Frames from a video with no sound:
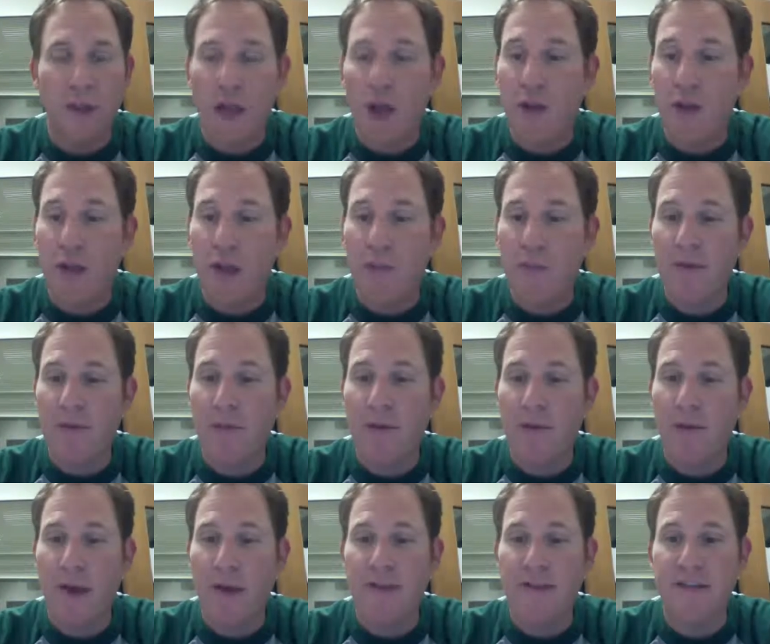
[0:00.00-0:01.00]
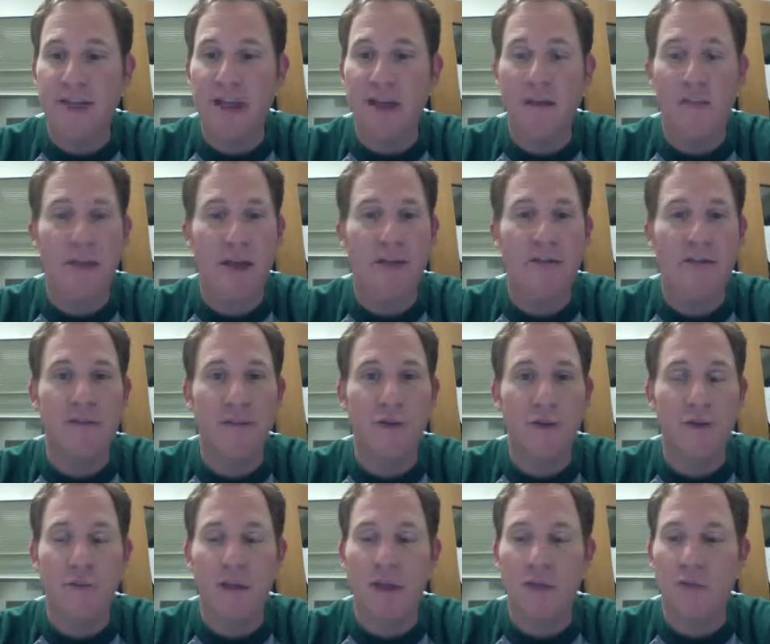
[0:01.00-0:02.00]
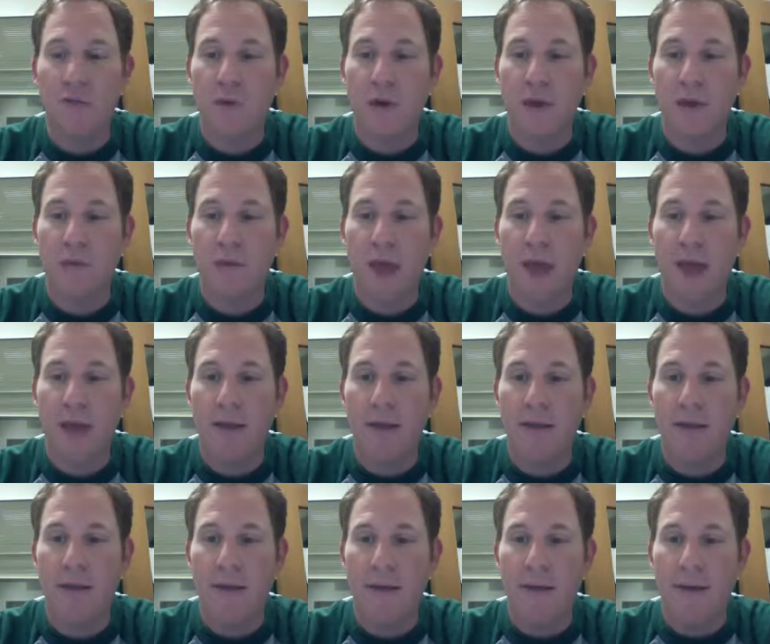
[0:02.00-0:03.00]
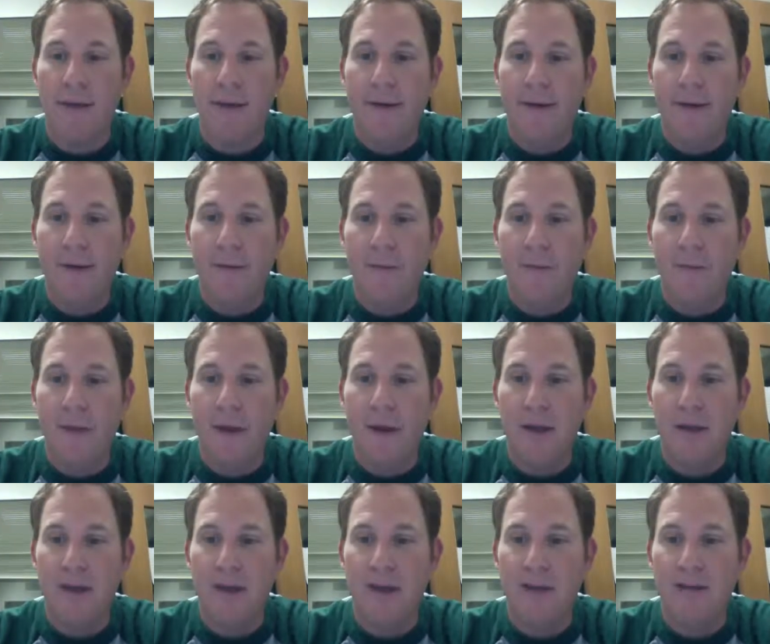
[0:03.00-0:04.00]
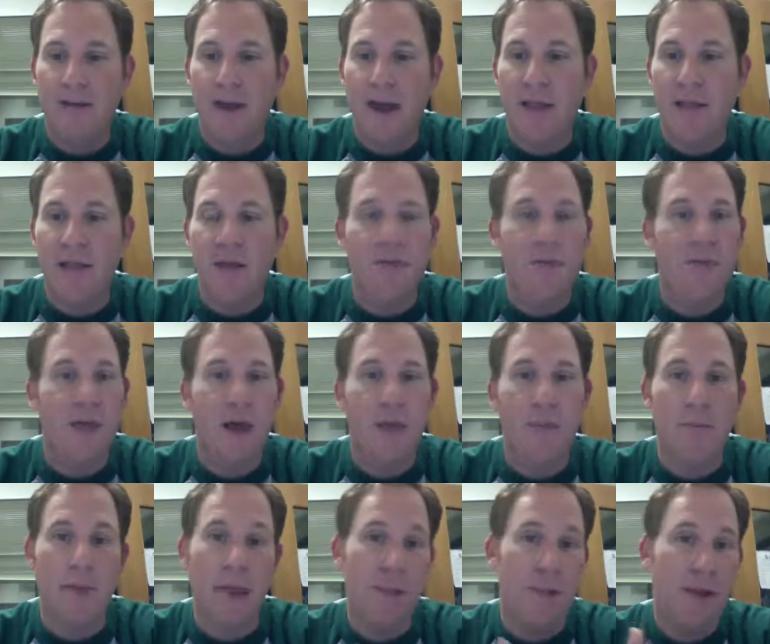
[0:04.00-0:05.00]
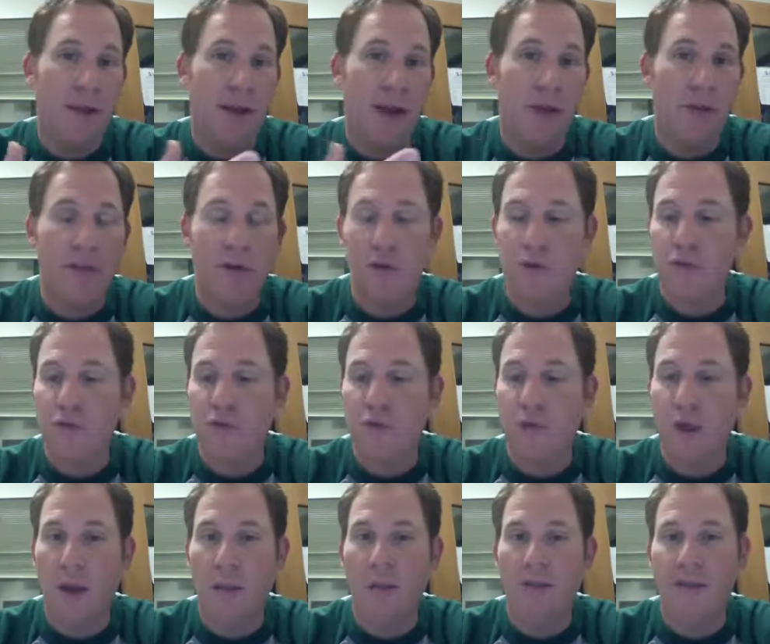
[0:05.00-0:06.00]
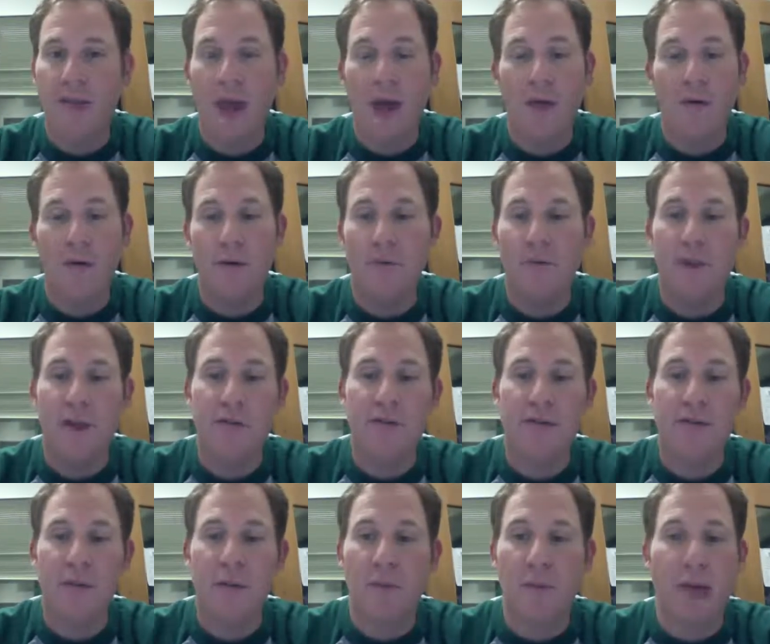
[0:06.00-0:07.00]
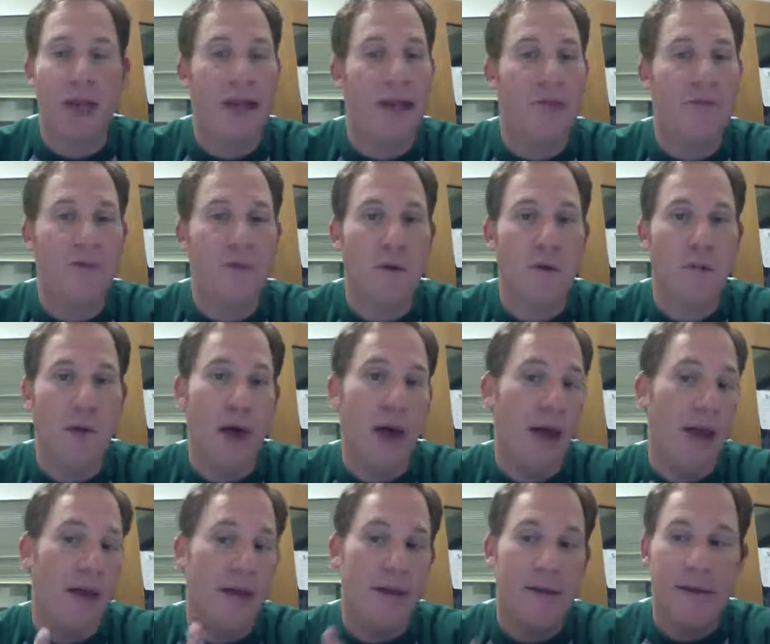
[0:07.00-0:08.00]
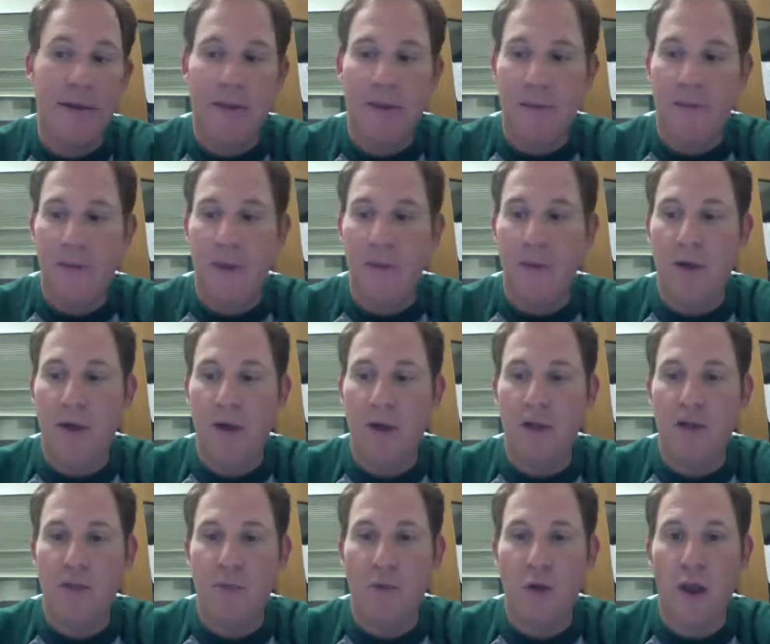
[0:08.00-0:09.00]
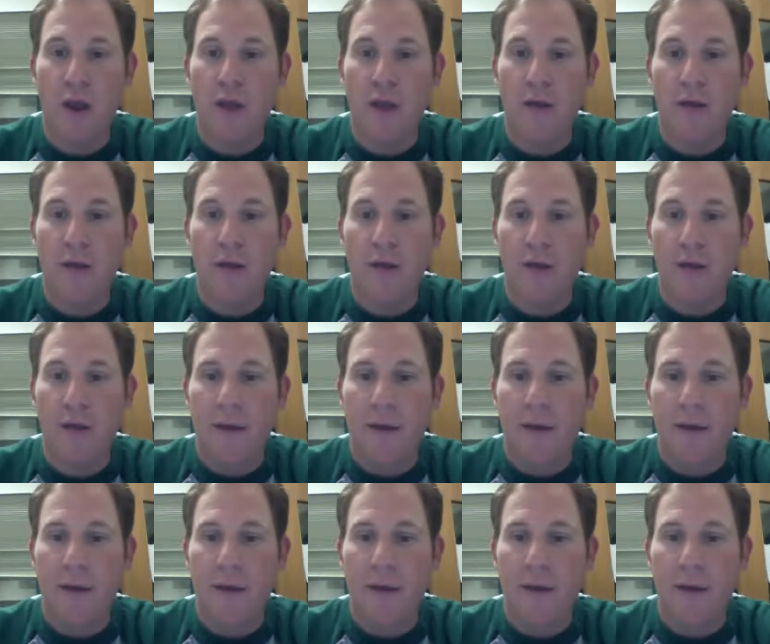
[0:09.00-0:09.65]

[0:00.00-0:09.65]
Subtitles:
counting on him to be my second best, third best running back. But he has not lived up. Maybe now that Ernest Graham is out and Blunt's coming back after a bye, maybe I'll catch a break.